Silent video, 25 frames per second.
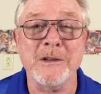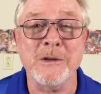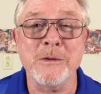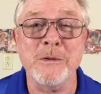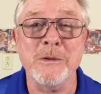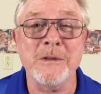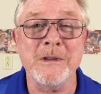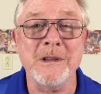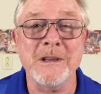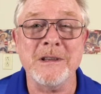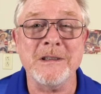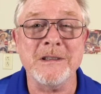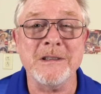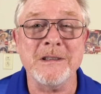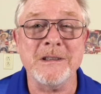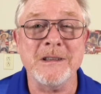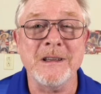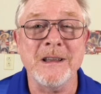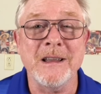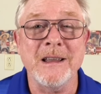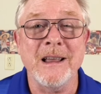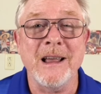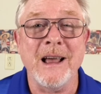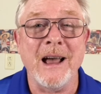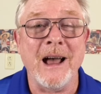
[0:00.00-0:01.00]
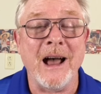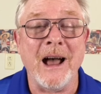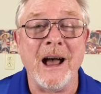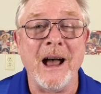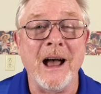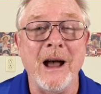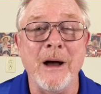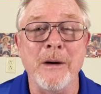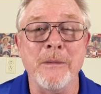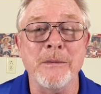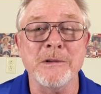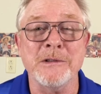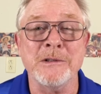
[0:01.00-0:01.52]
doing this,
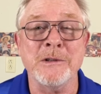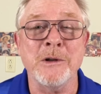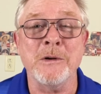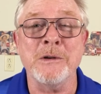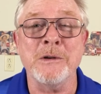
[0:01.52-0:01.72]
I was no